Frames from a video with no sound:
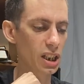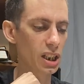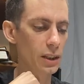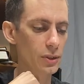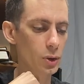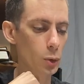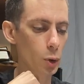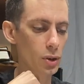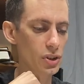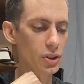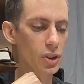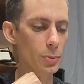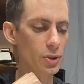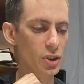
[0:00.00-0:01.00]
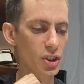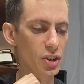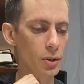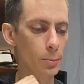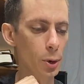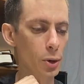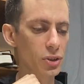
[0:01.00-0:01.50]
King of Swords to the
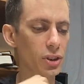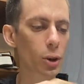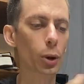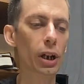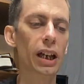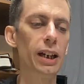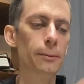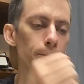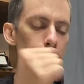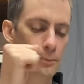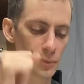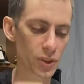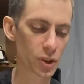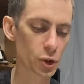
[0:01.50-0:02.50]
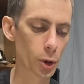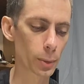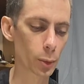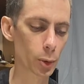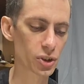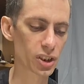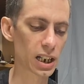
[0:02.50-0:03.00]
Magician person, go ahead,
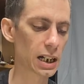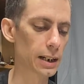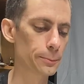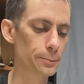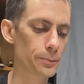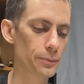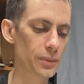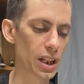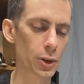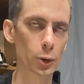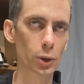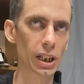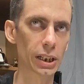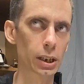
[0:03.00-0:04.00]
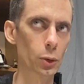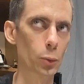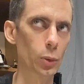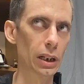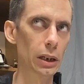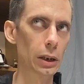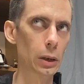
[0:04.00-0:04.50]
show me what you got. And they're like,
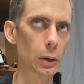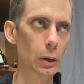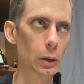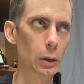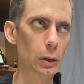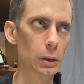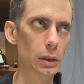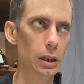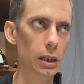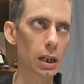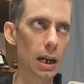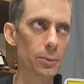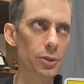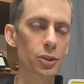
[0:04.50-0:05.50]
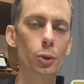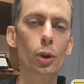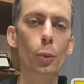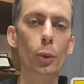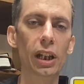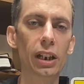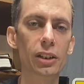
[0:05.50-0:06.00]
well, I'm just
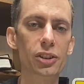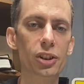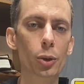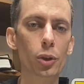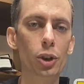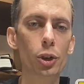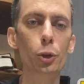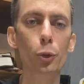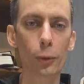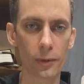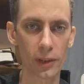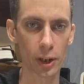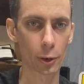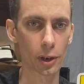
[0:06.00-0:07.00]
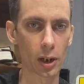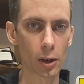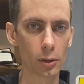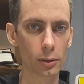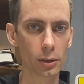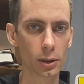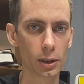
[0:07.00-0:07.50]
going to wait until you figure
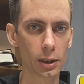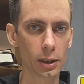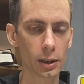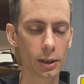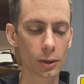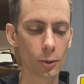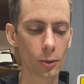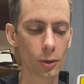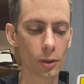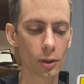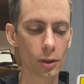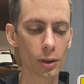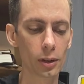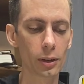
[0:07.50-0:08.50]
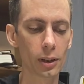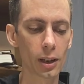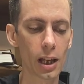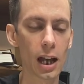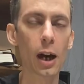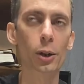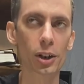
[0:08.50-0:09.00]
out
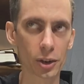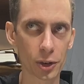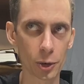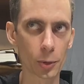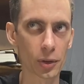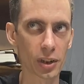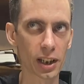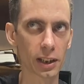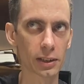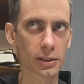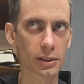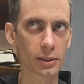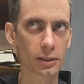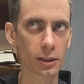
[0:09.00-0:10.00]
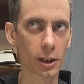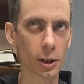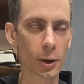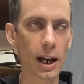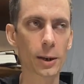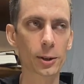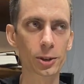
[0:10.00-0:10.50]
how to do things,
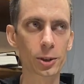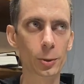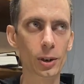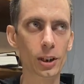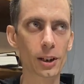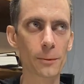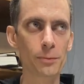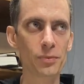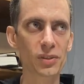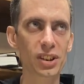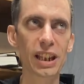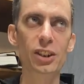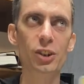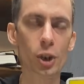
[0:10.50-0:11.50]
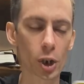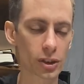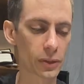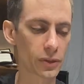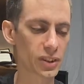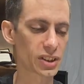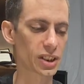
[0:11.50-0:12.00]
how to take
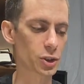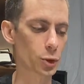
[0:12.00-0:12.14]
charge of the